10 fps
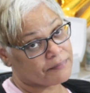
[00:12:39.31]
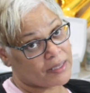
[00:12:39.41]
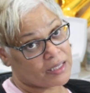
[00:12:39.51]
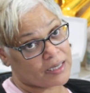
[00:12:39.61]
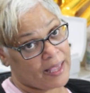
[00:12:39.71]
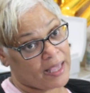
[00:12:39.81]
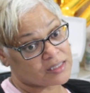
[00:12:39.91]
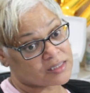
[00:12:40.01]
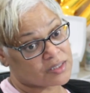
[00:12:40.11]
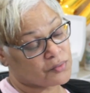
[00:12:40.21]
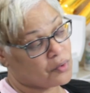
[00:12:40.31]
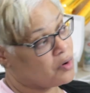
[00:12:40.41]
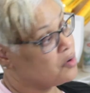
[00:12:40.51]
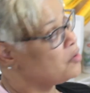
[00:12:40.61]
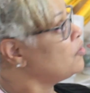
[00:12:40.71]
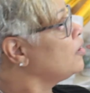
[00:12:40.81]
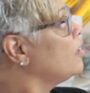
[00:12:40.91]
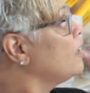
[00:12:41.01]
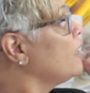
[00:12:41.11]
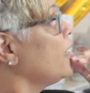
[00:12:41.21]
make it an accent wall
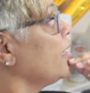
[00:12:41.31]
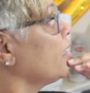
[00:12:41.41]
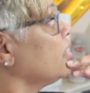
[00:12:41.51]
and